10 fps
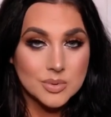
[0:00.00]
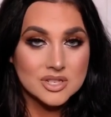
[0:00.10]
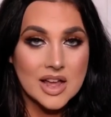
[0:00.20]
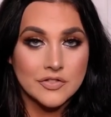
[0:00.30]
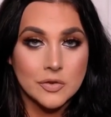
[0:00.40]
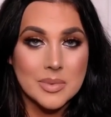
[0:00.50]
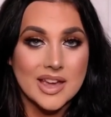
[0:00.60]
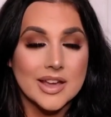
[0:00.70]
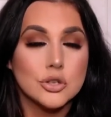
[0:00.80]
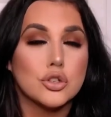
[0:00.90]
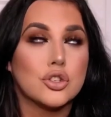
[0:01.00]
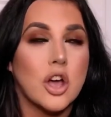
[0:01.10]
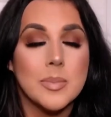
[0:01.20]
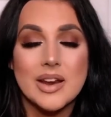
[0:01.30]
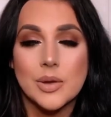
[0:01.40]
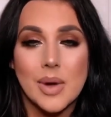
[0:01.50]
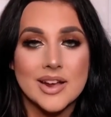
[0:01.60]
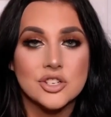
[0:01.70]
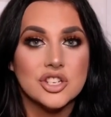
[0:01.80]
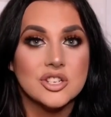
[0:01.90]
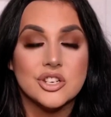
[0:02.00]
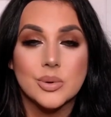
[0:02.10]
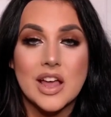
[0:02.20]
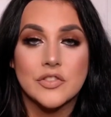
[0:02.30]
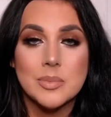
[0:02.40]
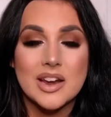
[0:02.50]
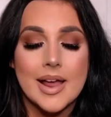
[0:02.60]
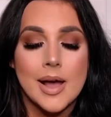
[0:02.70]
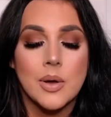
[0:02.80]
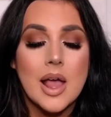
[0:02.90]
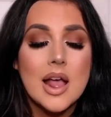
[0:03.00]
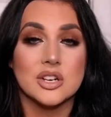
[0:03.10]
was there for me in so many ways. She's still there for me now.